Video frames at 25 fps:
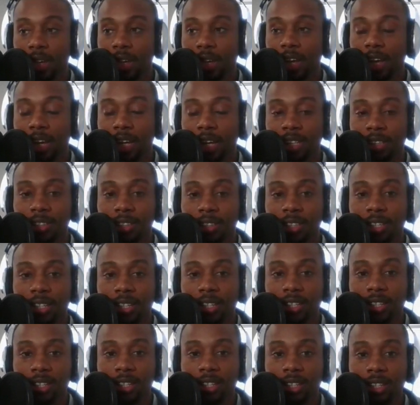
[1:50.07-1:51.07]
As
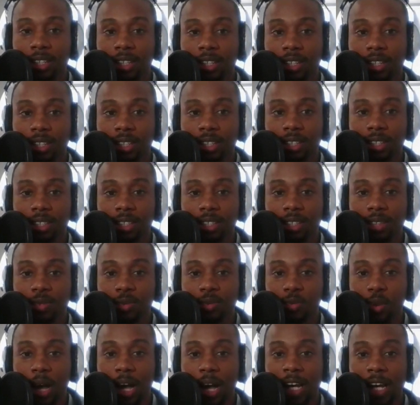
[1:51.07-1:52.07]
a
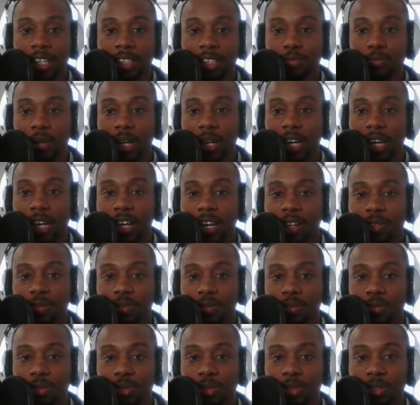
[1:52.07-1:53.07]
wise
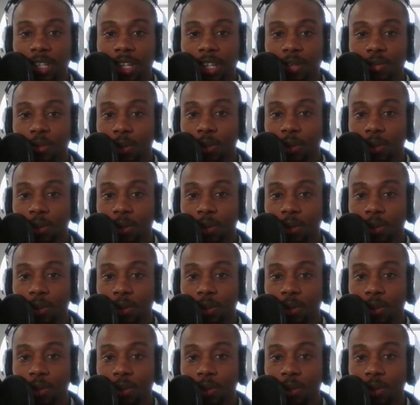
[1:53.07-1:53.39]
man would say,